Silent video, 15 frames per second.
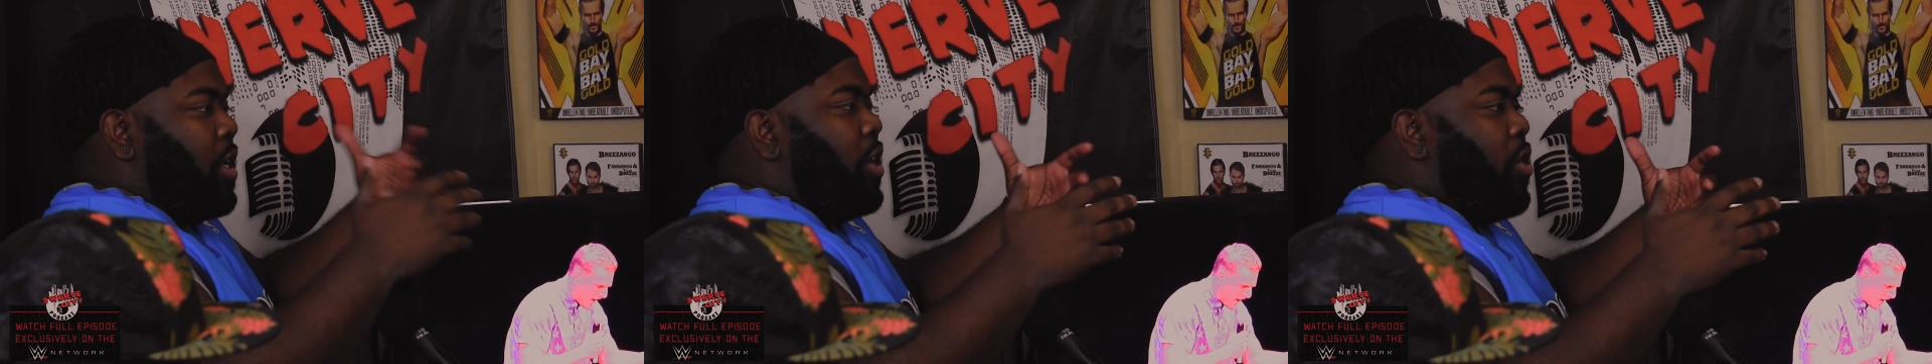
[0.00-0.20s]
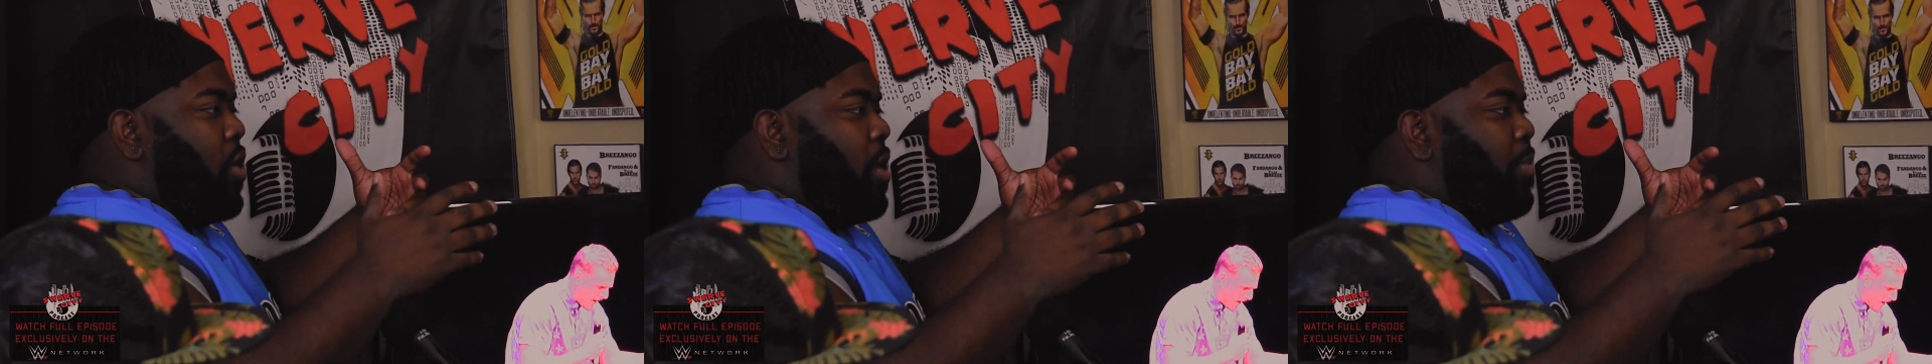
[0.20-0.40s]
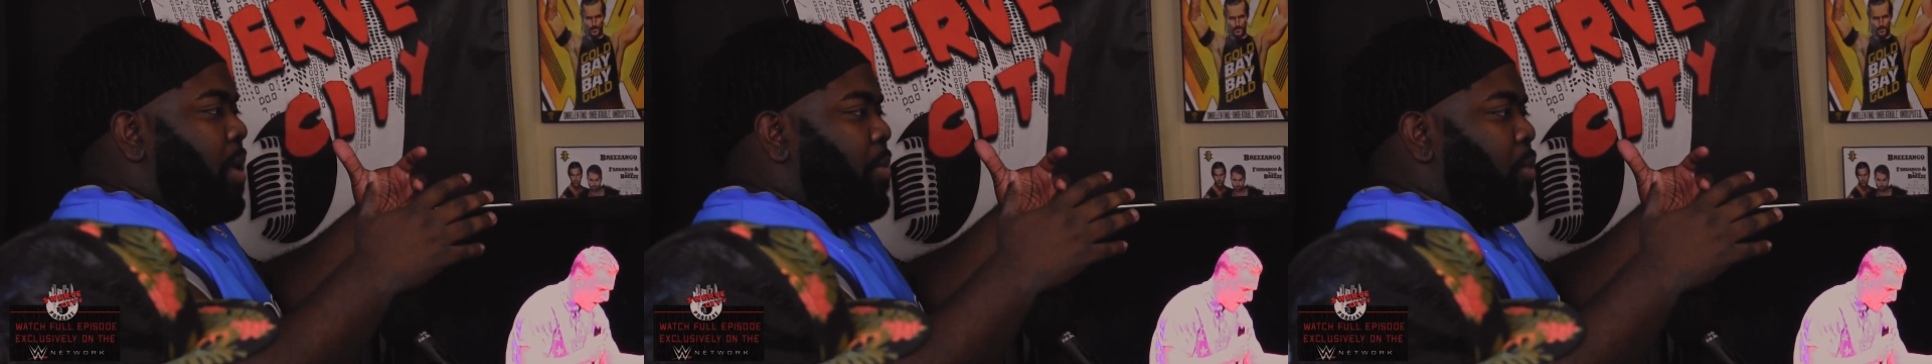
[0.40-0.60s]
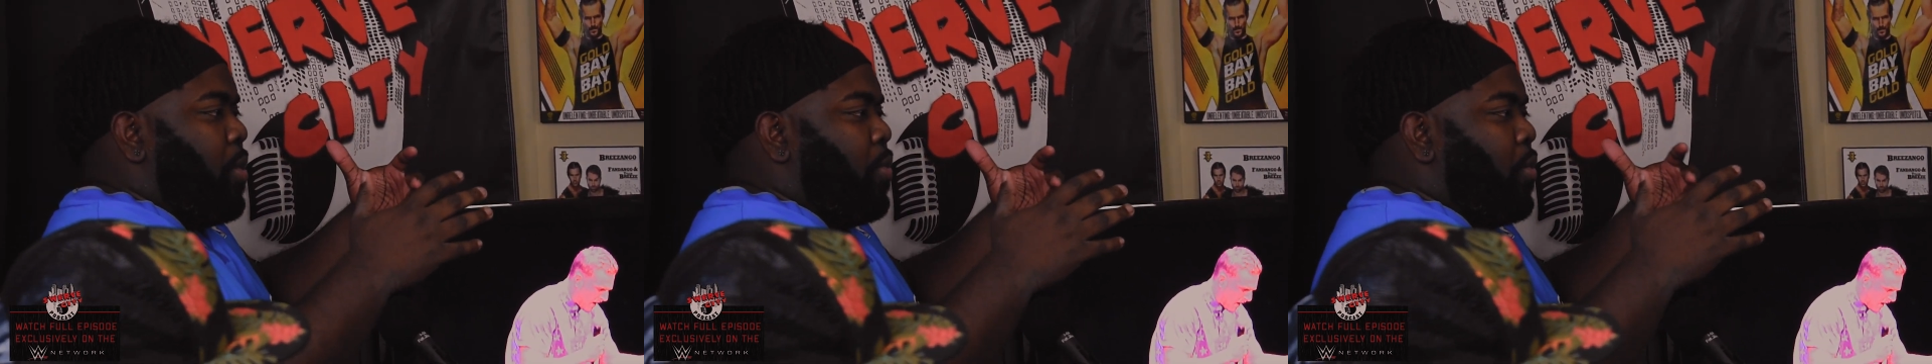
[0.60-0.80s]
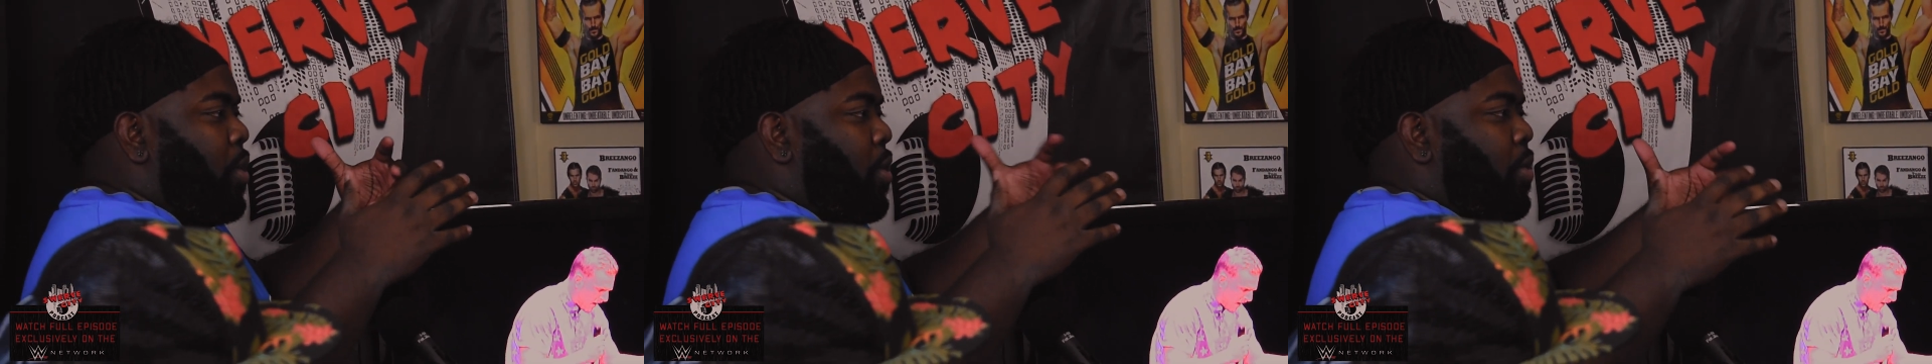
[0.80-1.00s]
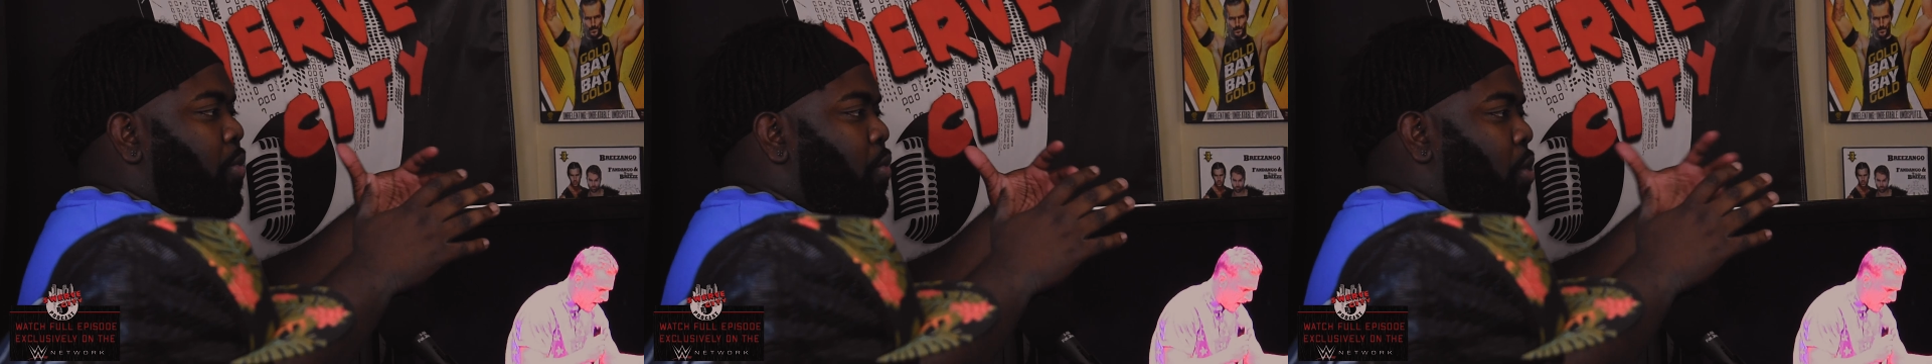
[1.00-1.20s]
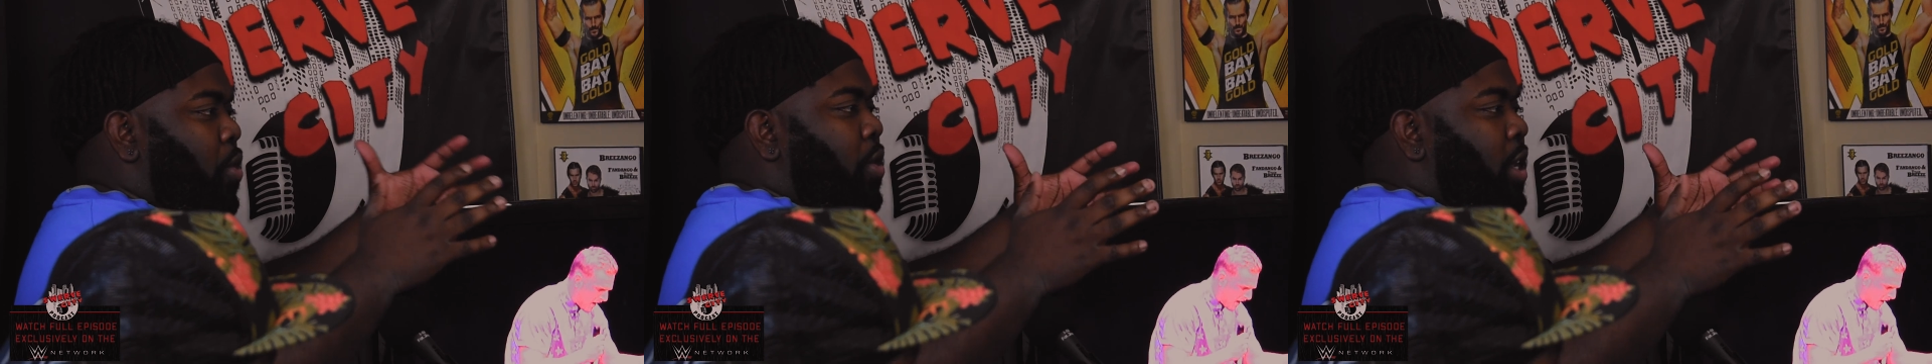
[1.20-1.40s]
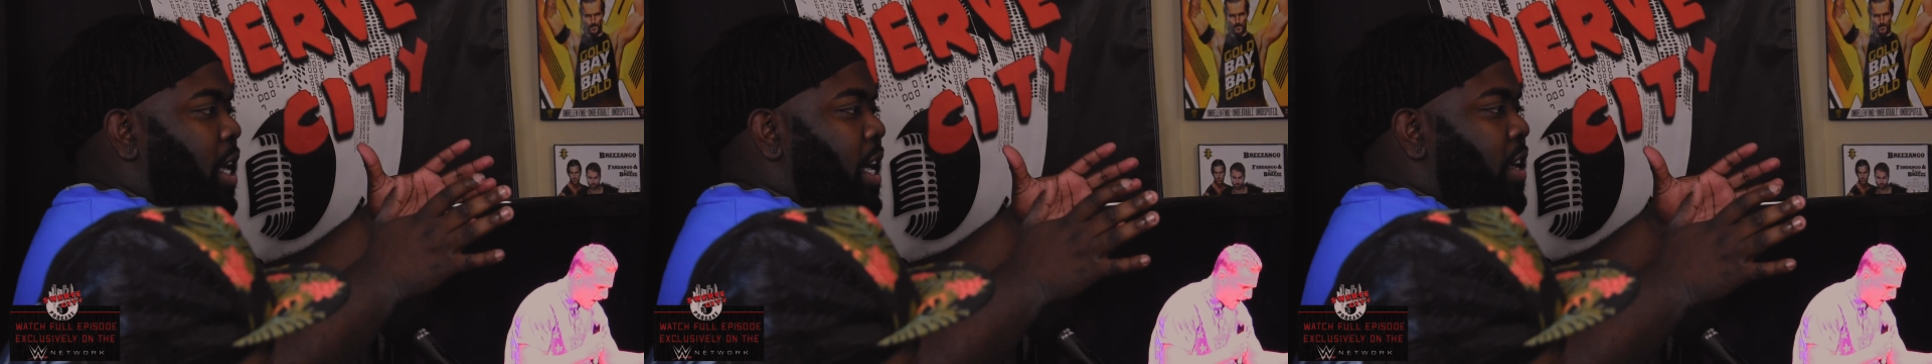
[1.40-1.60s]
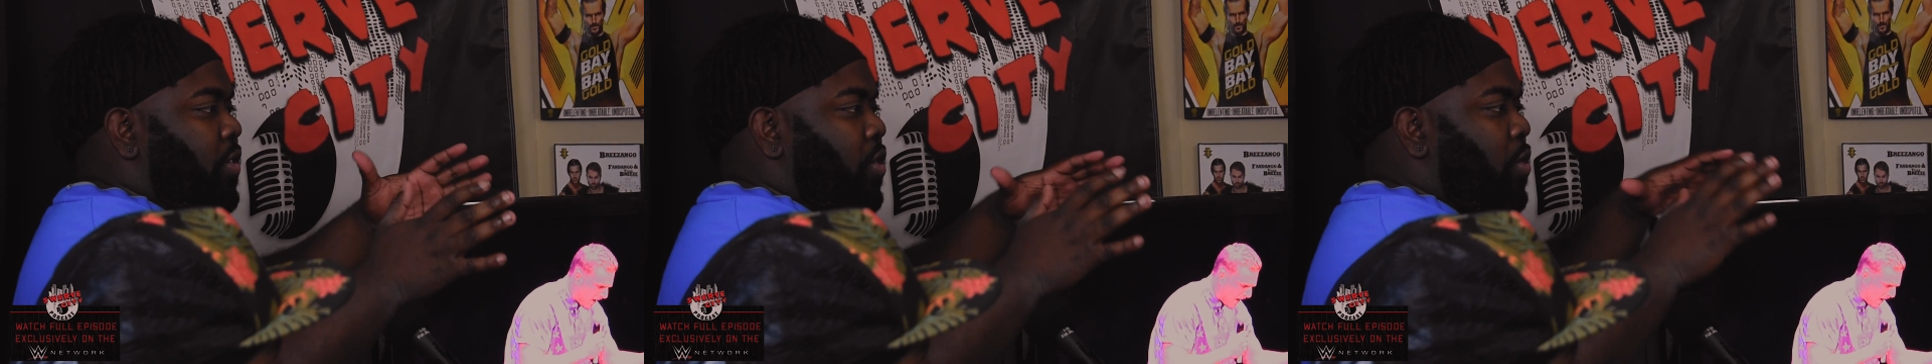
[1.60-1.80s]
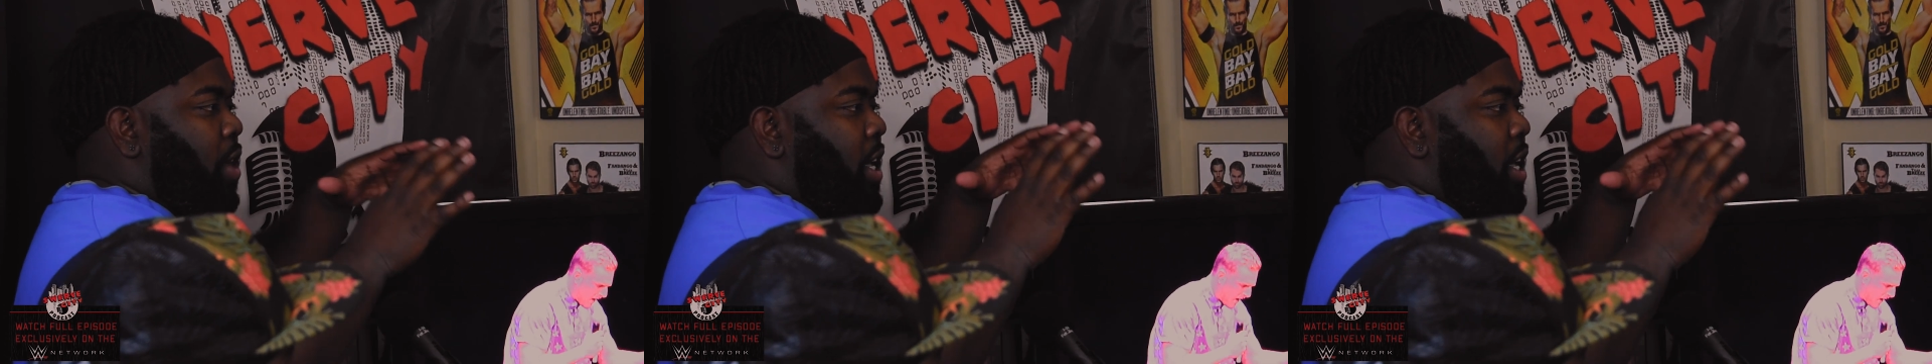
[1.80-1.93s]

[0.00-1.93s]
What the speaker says: I'm world class,